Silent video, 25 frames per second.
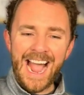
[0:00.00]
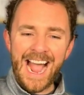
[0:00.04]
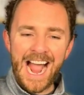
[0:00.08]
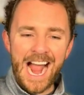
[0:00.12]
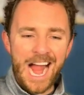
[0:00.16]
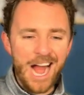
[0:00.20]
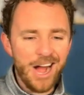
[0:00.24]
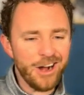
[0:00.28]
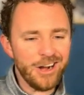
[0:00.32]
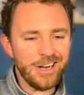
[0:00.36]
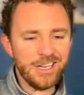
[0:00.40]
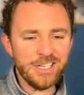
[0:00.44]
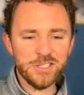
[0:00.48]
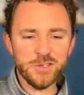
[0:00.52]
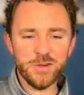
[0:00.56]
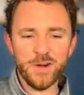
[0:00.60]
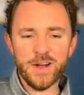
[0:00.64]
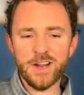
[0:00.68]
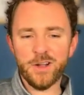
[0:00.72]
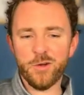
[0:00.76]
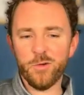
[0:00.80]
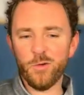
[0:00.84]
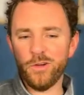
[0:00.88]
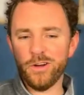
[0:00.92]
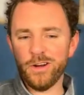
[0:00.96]
I already
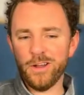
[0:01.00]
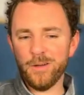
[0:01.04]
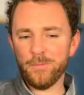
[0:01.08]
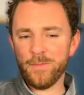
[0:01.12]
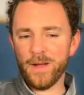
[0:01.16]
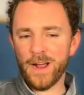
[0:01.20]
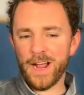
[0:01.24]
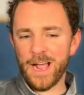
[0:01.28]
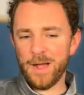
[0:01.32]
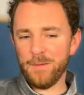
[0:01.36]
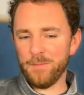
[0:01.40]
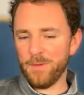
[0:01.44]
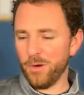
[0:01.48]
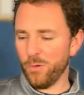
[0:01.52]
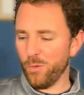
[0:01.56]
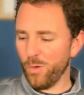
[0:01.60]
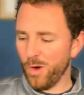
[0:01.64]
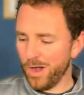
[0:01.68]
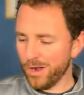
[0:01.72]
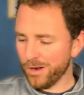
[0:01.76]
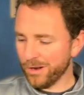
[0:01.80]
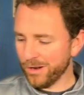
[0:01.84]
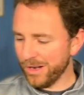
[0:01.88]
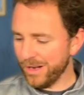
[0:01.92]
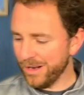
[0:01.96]
drank one of them. I got my
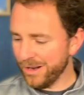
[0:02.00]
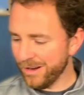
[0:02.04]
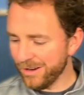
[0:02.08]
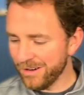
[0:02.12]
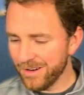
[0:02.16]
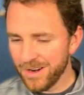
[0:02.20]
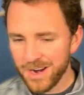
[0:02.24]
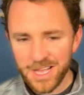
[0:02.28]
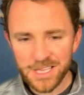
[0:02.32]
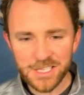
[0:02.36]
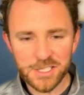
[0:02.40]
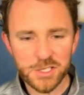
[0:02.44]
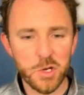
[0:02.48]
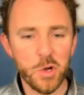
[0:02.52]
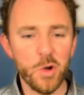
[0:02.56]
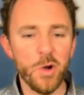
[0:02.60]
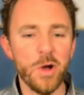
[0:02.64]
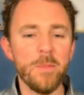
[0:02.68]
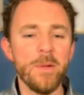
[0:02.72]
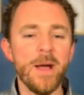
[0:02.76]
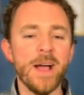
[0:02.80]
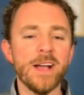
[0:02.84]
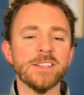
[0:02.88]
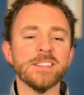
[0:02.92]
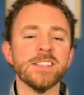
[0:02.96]
water here. So I'm
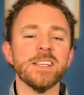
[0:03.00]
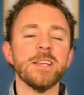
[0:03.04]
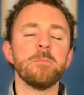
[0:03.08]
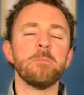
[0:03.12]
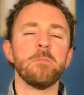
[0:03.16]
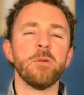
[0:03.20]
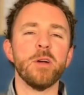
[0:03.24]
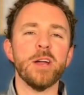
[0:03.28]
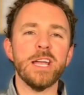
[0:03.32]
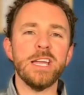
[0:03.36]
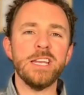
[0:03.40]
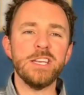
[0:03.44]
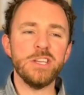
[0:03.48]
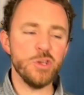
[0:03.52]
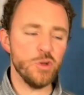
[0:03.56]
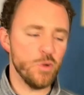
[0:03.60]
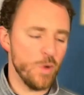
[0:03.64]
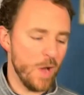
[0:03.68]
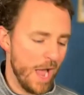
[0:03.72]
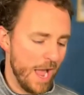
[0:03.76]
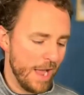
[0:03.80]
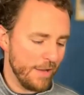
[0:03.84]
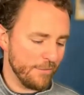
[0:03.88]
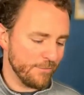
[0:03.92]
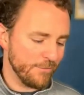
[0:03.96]
actually bringing you
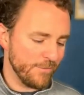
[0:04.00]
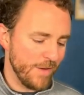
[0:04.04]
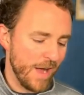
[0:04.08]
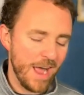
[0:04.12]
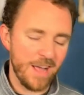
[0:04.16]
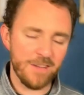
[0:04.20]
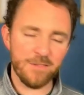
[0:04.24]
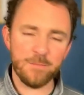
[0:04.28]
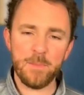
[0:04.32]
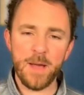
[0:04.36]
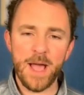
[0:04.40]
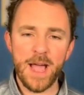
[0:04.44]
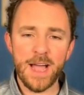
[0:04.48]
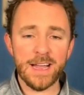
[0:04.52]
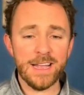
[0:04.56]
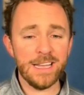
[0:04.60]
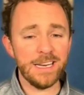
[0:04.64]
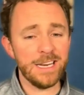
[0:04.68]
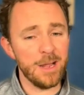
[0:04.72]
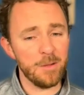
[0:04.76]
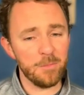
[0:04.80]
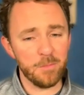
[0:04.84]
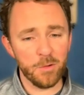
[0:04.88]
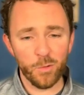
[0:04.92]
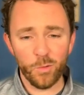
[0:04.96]
a five-pack. And
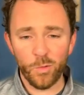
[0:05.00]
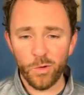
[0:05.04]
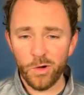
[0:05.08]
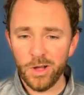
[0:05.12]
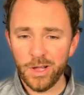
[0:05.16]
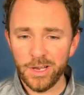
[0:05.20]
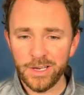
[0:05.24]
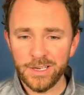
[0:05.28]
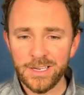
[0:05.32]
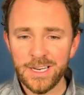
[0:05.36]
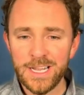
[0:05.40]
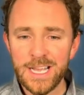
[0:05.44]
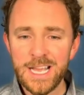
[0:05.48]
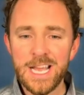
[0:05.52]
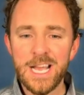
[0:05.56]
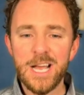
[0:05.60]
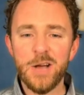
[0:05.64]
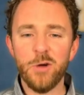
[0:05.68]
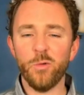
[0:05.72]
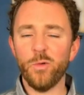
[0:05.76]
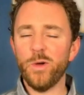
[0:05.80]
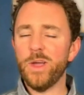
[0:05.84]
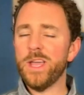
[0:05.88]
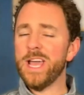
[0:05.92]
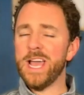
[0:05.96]
number one,
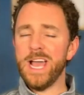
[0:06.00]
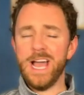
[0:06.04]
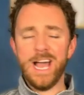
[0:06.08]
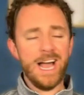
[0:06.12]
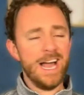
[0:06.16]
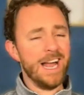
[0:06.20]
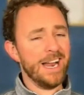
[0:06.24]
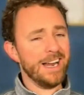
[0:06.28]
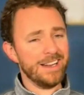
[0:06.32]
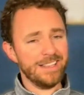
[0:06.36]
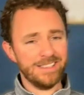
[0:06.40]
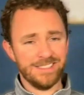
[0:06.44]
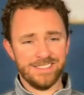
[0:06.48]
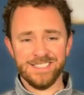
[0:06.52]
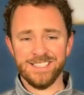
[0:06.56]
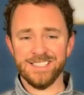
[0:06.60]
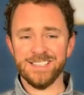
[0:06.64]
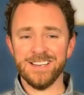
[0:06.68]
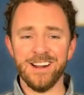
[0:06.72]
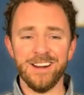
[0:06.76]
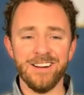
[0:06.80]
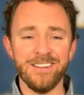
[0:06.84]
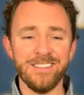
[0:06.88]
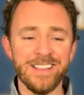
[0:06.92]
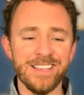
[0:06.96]
we
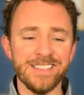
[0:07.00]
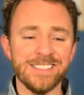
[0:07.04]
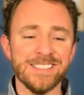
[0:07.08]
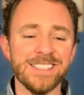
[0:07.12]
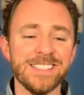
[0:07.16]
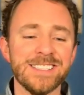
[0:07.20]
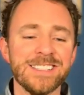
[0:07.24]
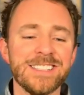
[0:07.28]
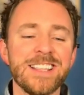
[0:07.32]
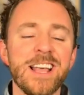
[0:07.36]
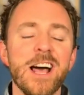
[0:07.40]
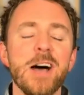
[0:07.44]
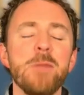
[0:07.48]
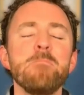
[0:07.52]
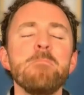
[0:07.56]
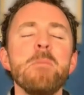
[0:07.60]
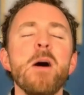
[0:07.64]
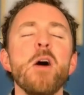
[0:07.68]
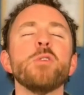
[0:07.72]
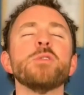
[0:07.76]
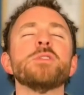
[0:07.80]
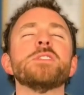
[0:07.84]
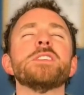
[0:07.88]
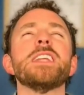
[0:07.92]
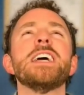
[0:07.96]
start. This is the
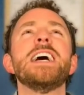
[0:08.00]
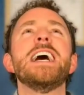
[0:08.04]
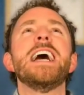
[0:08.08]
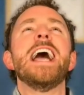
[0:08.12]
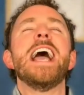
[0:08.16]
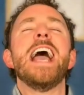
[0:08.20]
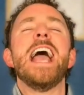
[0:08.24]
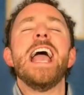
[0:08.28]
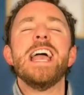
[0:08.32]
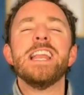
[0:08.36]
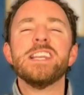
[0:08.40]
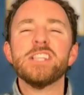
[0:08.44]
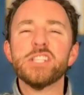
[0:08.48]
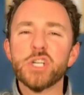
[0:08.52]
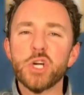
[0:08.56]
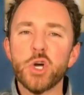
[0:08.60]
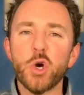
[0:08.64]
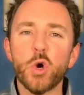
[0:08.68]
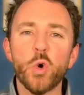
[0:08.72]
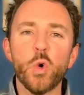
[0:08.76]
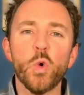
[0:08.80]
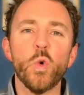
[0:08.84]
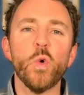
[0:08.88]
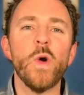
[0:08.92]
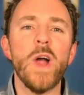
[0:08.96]
most
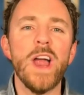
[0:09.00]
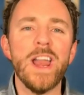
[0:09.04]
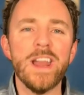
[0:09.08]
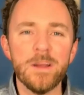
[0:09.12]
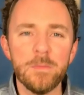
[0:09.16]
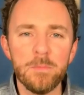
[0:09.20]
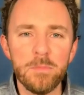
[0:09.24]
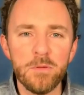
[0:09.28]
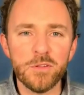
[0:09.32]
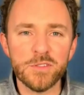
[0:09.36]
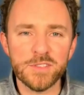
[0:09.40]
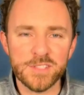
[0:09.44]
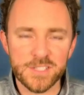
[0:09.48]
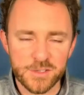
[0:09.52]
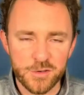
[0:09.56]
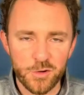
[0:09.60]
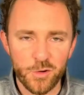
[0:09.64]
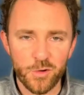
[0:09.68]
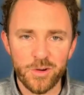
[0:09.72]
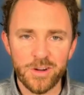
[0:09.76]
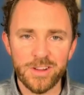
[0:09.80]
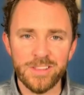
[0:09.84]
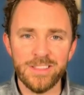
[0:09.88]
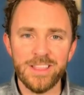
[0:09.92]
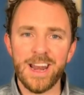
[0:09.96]
incredible
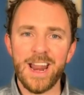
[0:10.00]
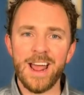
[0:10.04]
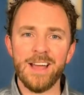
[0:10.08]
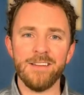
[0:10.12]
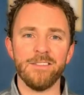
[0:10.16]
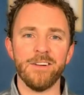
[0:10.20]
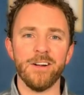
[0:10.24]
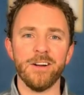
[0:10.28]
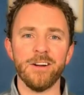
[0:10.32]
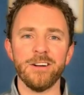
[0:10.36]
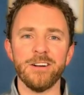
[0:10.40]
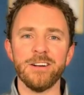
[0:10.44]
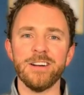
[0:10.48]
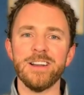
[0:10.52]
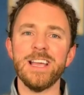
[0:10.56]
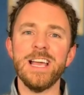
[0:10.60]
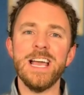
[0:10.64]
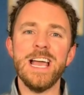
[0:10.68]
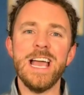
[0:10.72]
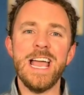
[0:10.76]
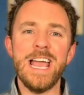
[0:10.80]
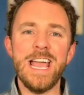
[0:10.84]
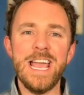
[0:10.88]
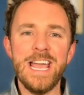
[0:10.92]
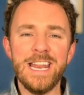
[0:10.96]
story that I've heard
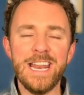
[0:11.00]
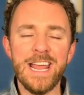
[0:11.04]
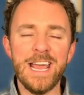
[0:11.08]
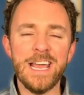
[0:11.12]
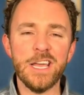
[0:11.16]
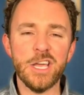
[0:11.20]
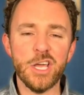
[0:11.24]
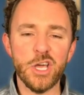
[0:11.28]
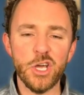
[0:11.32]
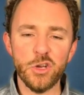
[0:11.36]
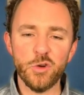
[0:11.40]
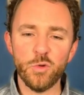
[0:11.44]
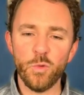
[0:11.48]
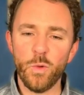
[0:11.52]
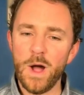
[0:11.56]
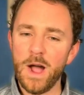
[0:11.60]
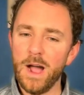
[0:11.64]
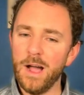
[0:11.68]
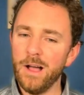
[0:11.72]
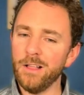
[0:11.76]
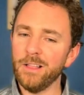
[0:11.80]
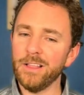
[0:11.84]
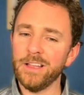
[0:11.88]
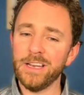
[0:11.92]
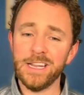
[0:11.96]
in a good
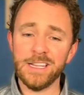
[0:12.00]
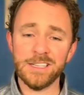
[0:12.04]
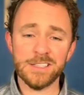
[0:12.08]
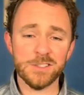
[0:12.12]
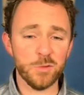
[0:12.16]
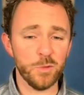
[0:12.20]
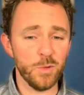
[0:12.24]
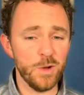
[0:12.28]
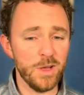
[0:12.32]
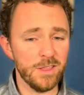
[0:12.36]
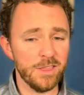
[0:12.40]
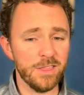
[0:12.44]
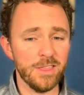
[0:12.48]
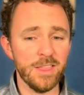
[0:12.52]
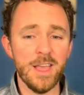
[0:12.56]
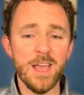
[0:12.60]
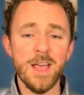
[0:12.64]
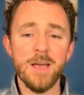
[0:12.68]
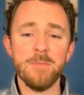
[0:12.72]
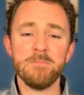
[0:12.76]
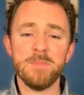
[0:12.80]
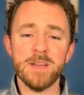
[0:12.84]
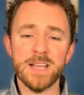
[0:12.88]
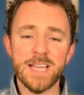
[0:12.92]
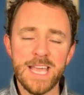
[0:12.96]
while, and it's with
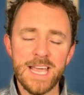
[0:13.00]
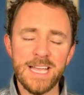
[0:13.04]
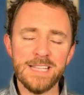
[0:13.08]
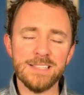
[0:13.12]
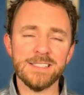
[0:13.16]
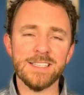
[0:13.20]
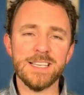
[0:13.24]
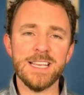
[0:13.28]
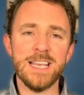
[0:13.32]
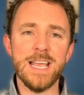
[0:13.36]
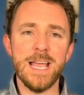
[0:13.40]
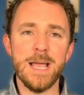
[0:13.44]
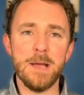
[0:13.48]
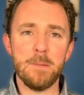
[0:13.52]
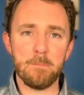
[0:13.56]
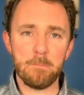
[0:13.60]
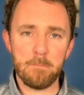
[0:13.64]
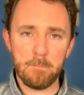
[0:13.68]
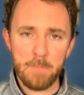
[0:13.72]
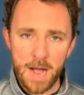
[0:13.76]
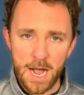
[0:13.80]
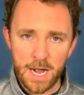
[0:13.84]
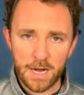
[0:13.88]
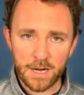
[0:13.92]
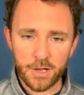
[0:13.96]
Mackenzie
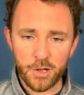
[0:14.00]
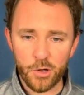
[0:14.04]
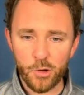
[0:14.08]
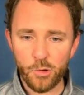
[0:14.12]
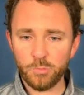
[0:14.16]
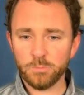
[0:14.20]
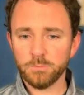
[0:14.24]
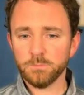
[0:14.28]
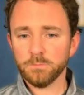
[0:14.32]
Mgbako,